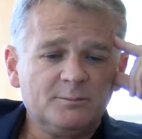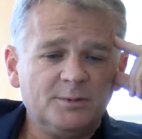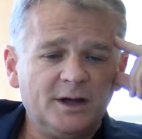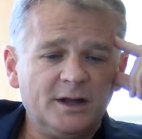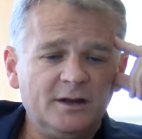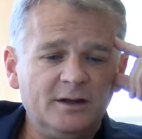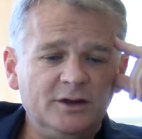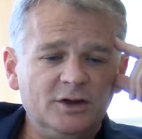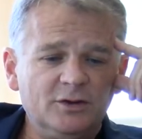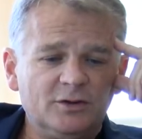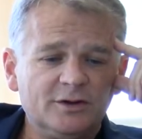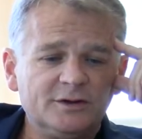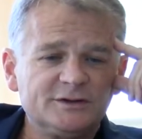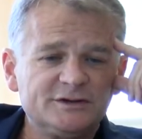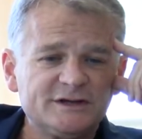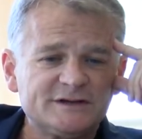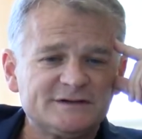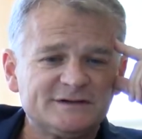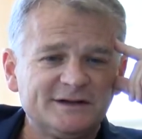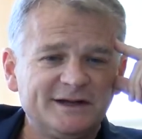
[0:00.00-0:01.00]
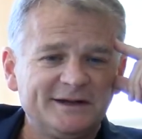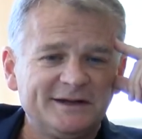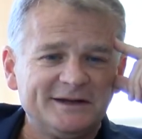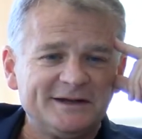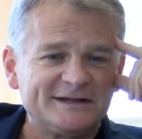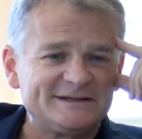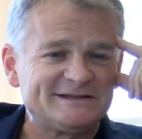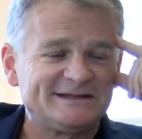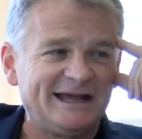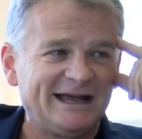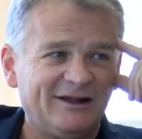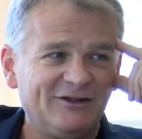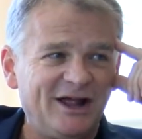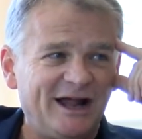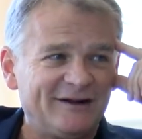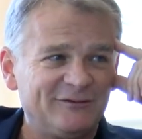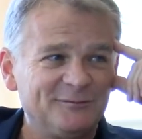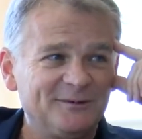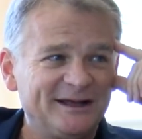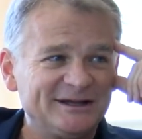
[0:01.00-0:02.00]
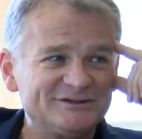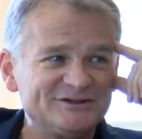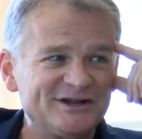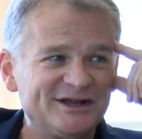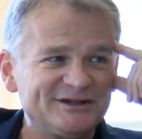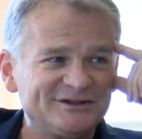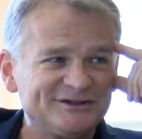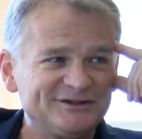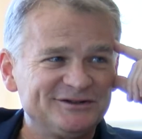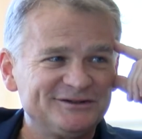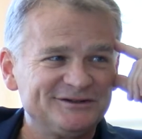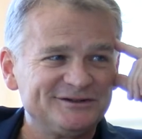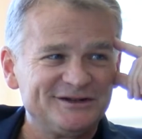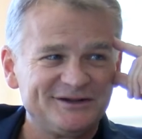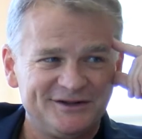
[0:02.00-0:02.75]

but you can just, it doesn't take a lot of imagination